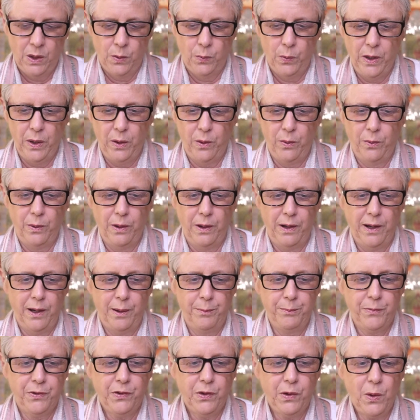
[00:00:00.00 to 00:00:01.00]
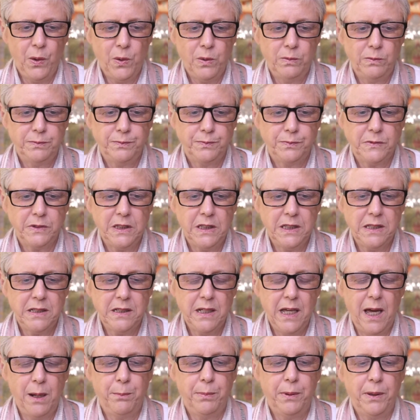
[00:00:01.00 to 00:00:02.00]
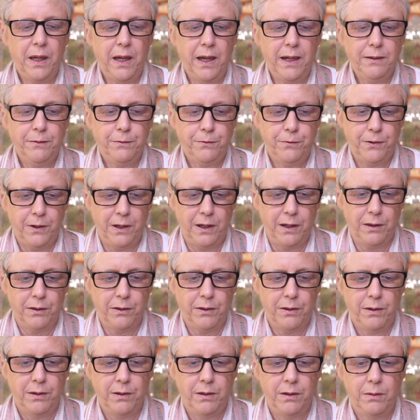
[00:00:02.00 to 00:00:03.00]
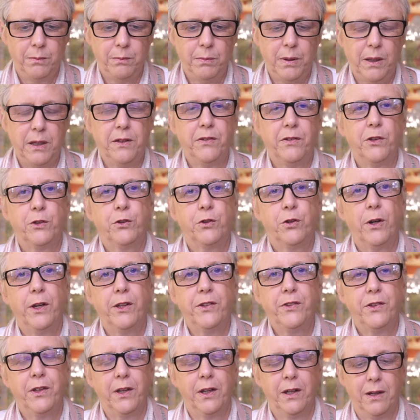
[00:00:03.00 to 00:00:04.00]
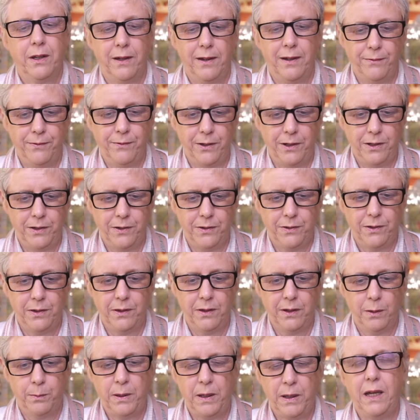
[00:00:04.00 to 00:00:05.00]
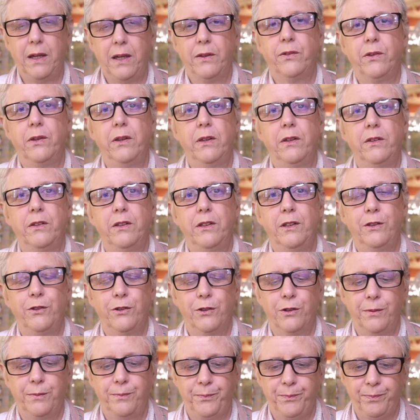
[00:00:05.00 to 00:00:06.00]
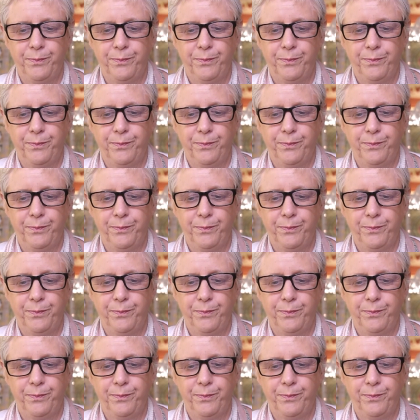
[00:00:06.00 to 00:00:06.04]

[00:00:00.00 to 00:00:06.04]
Well, so it's not a blind faith, but it's a trusting confidence in the capacity of the teacher.